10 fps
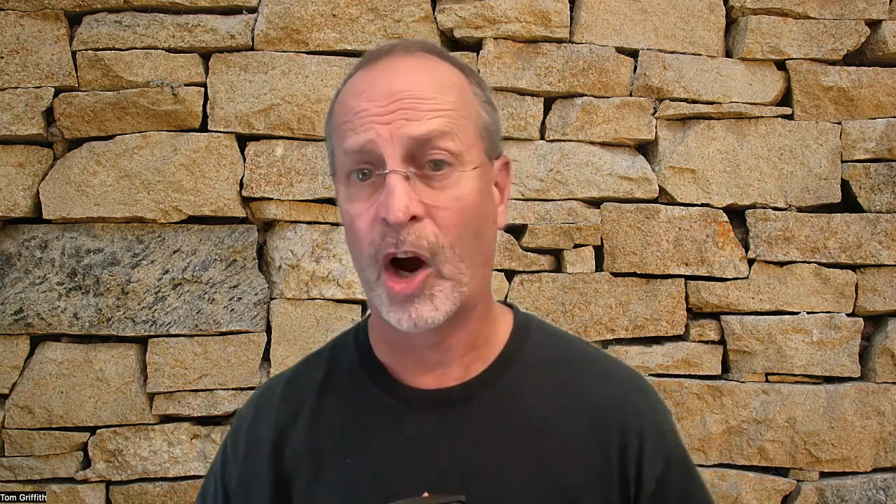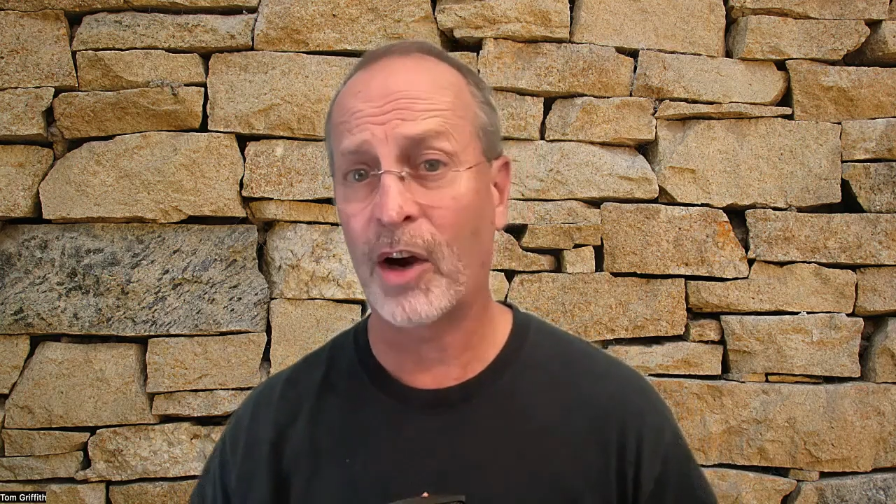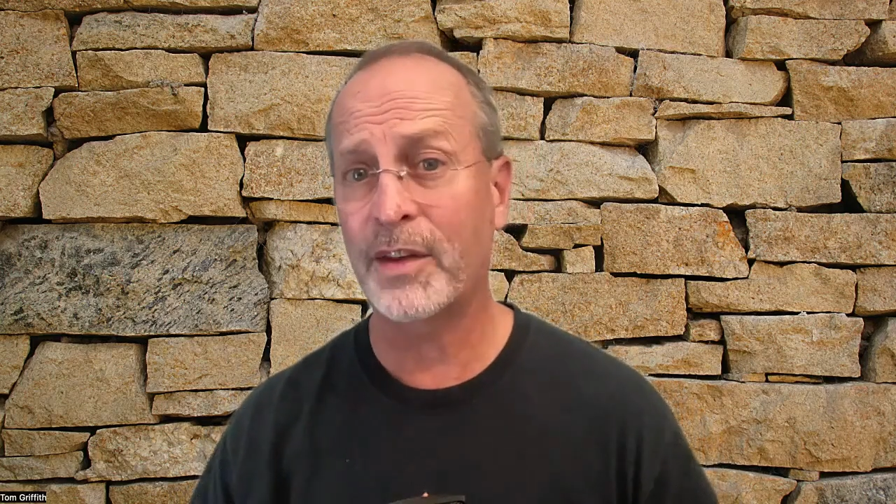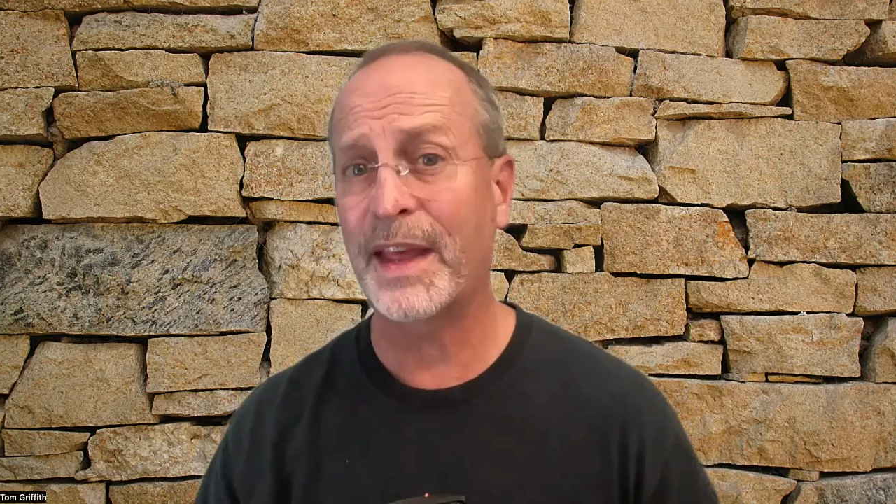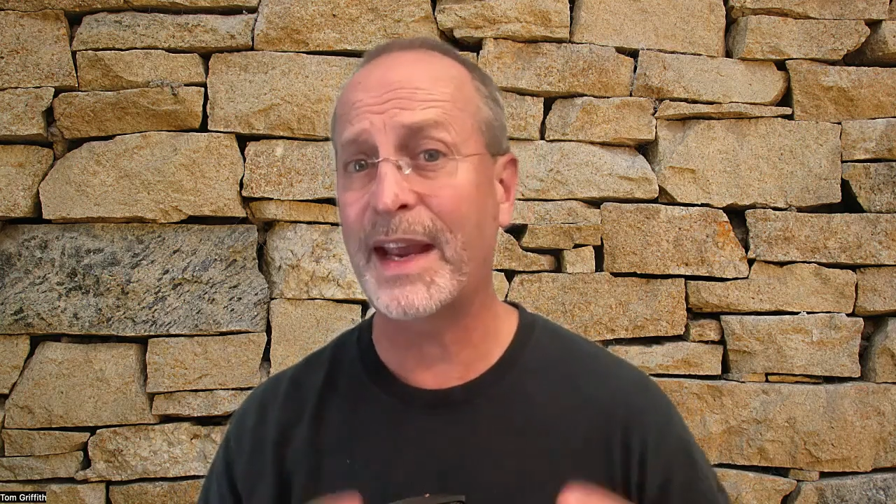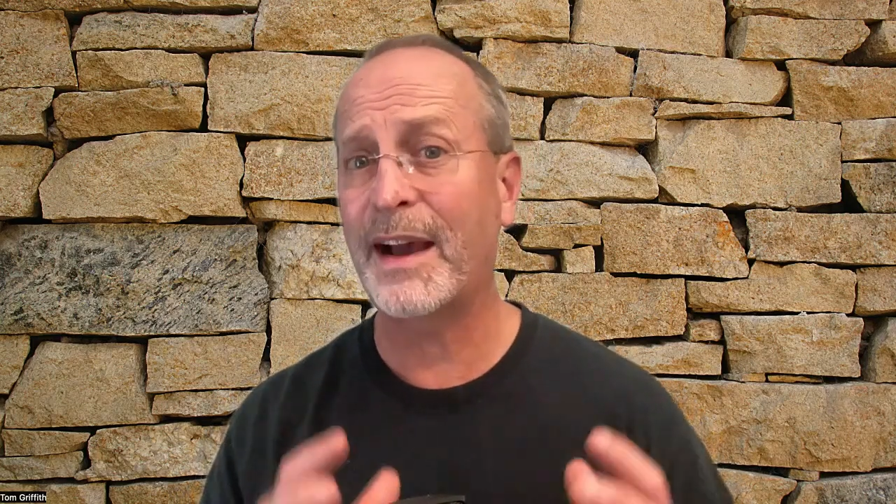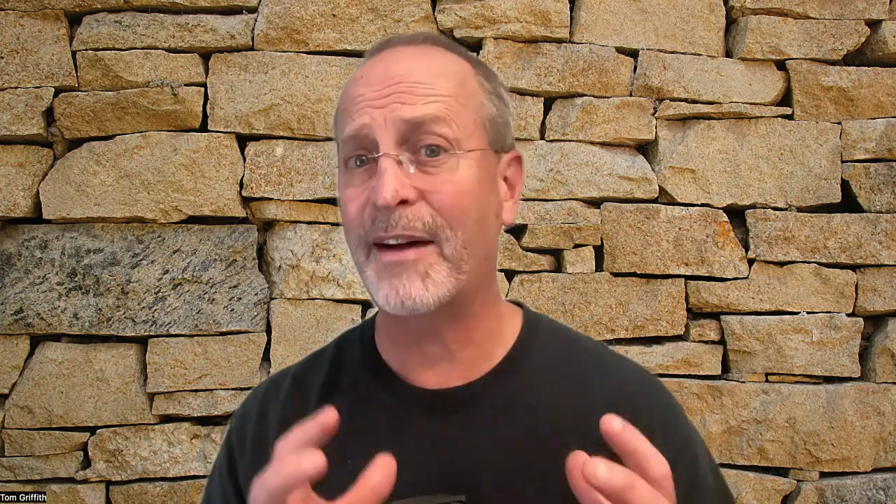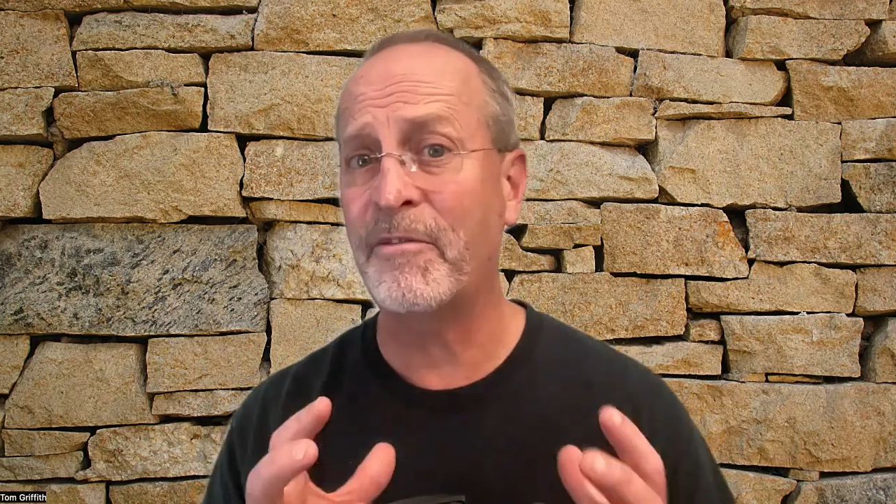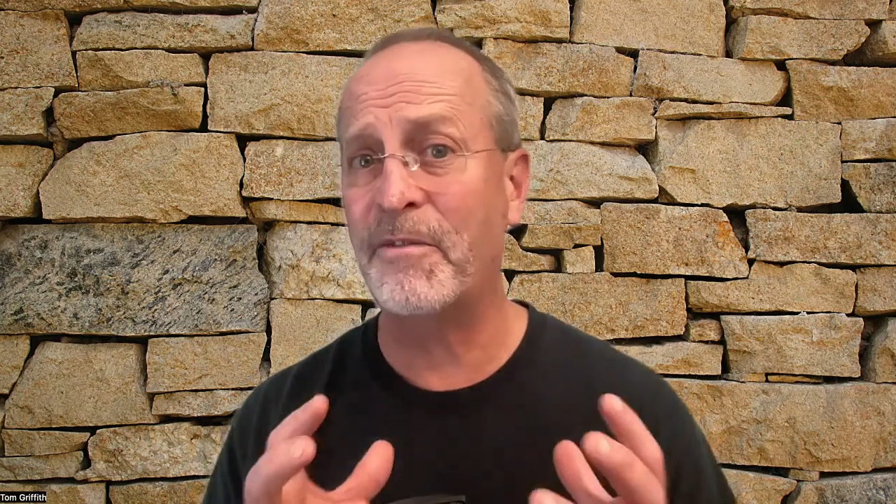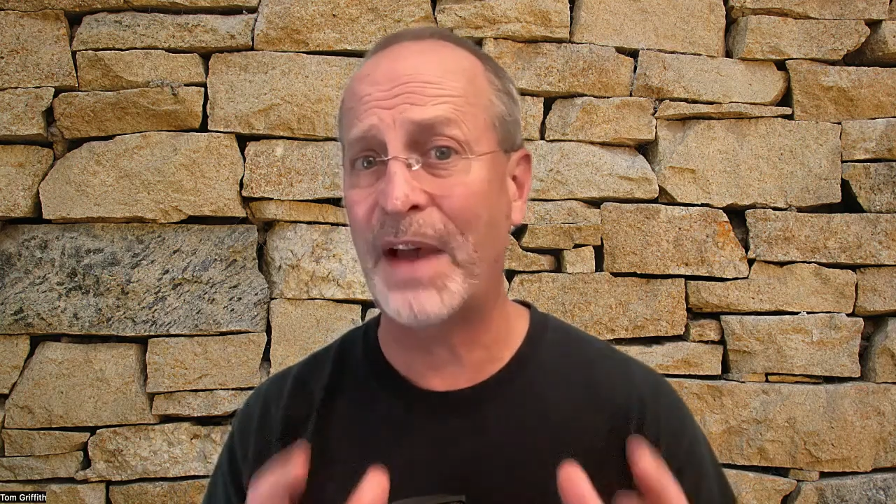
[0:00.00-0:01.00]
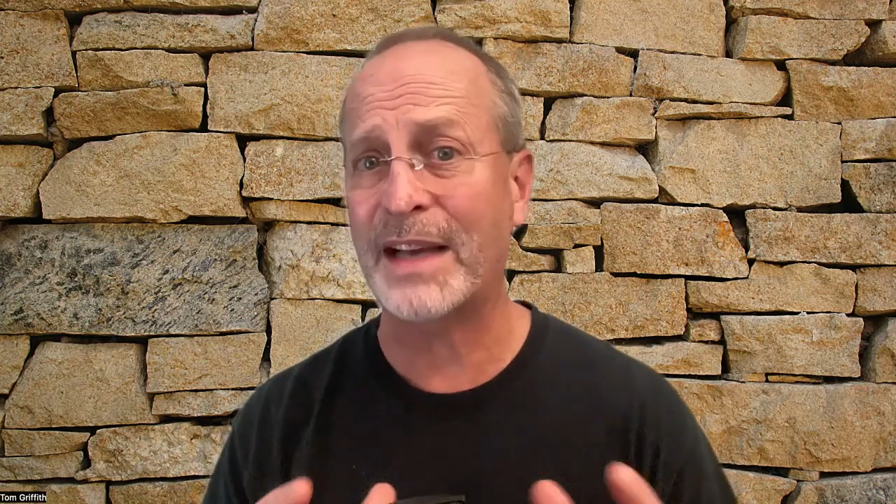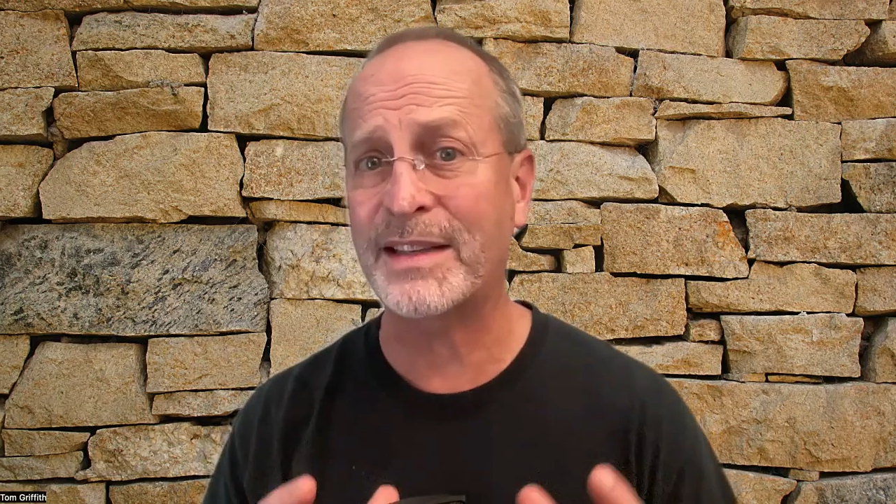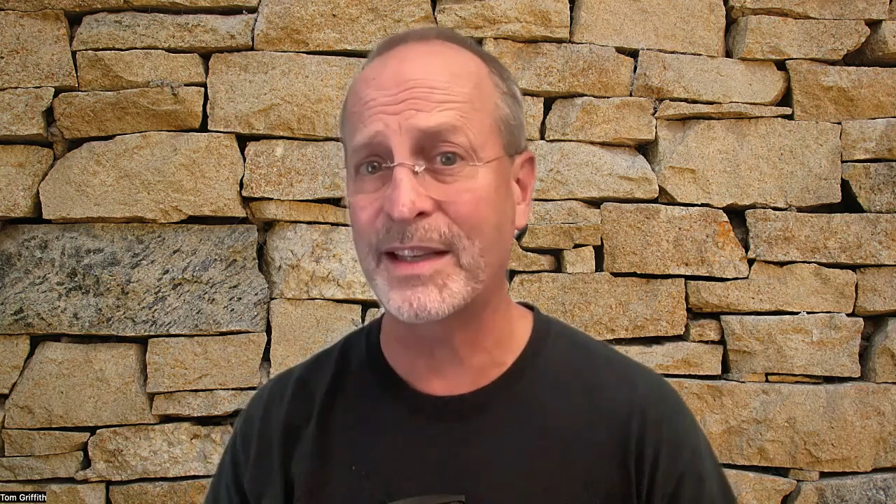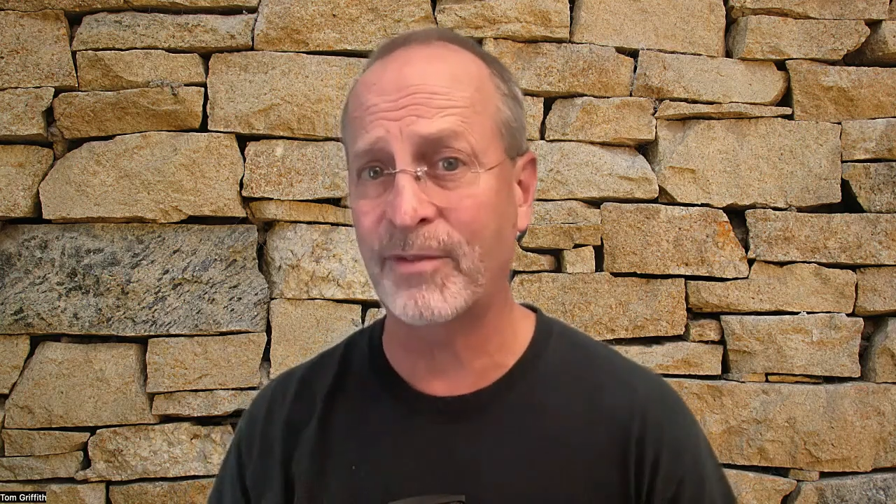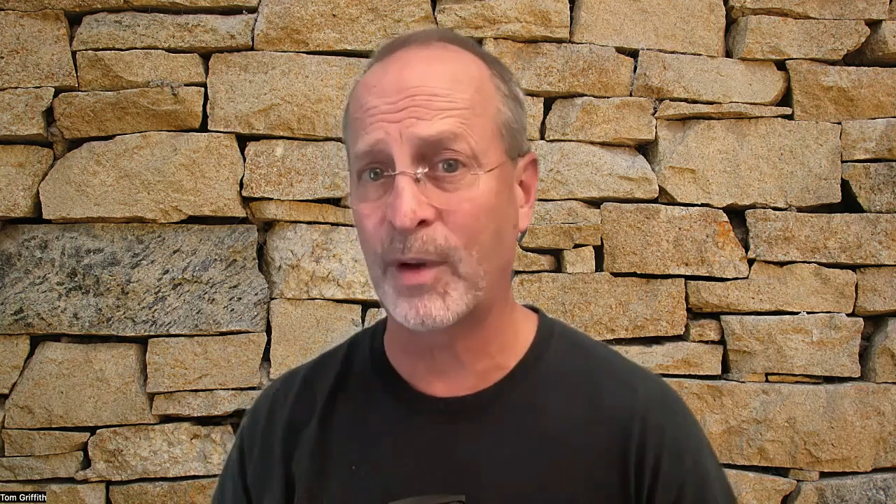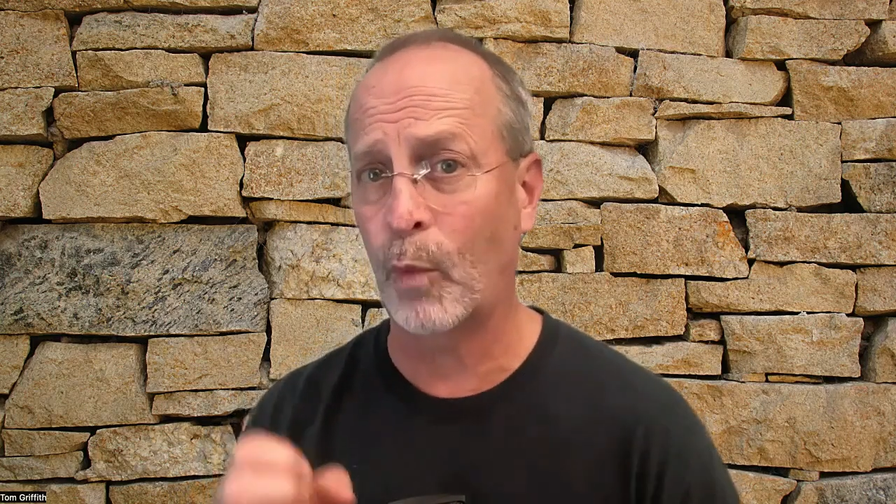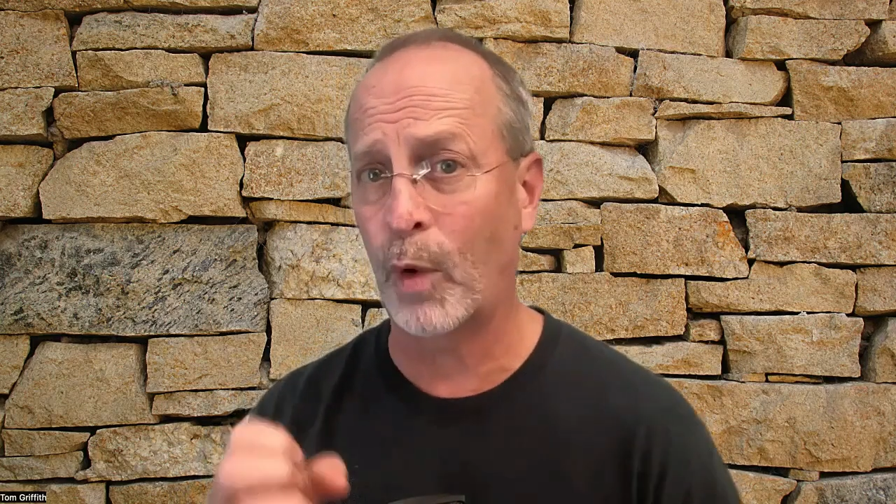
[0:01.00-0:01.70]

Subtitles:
Are they effective in